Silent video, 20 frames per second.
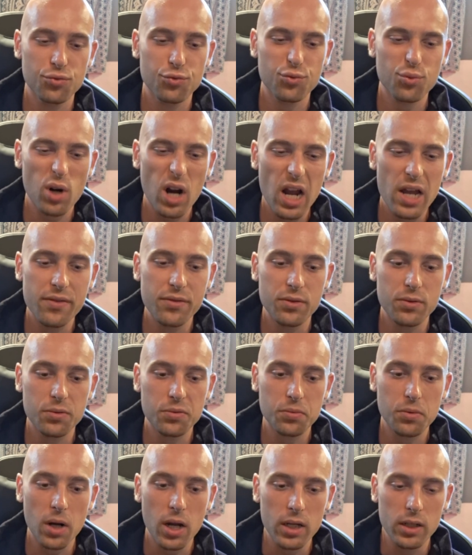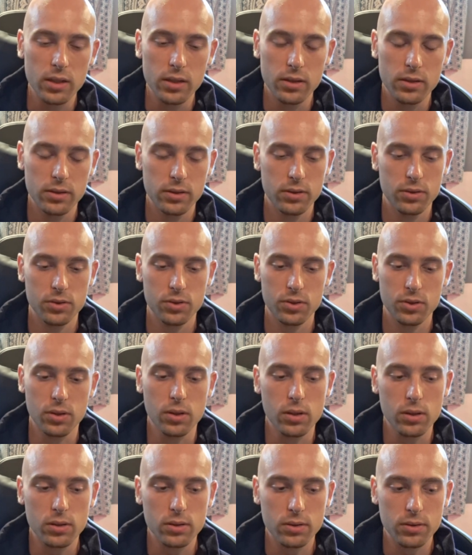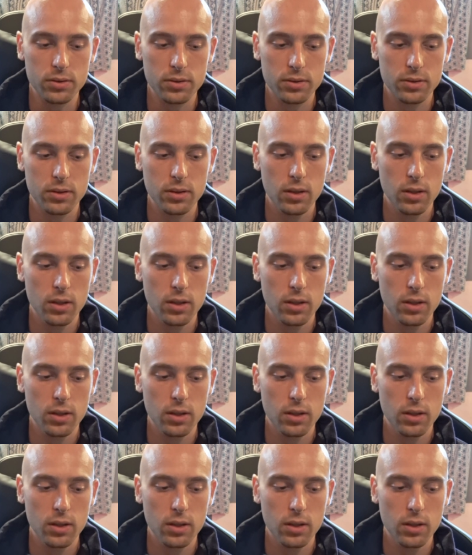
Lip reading: drive it right into their skulls.